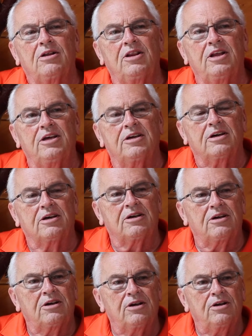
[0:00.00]

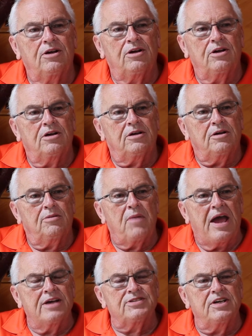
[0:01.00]
the
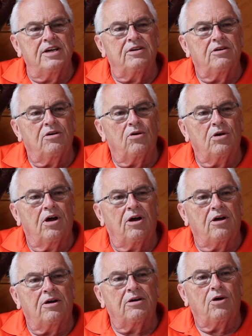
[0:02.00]
magazine
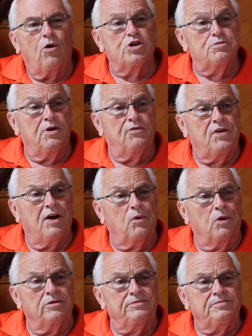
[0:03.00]
Horsemen and Fair
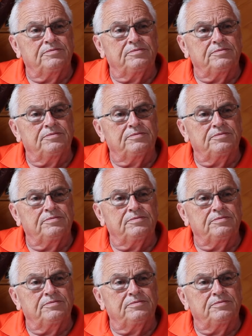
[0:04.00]
World.